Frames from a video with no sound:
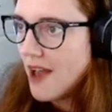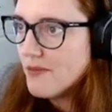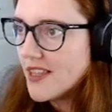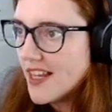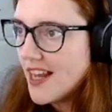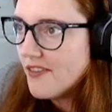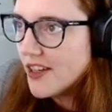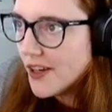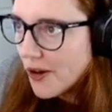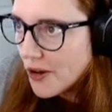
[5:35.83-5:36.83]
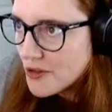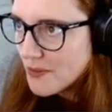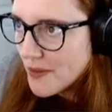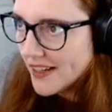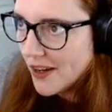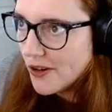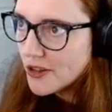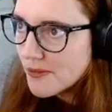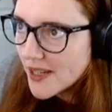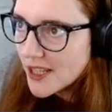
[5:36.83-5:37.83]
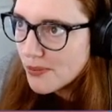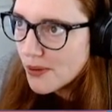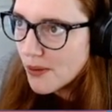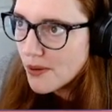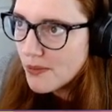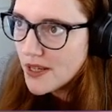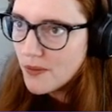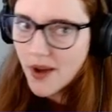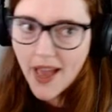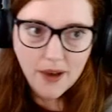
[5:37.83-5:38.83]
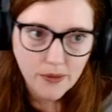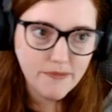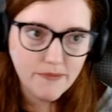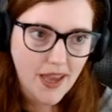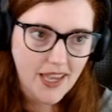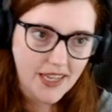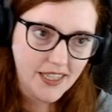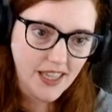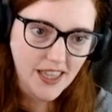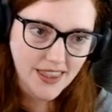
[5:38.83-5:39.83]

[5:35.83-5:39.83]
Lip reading: We then have a look at Cosmic. Now Cosmic is probably where we've made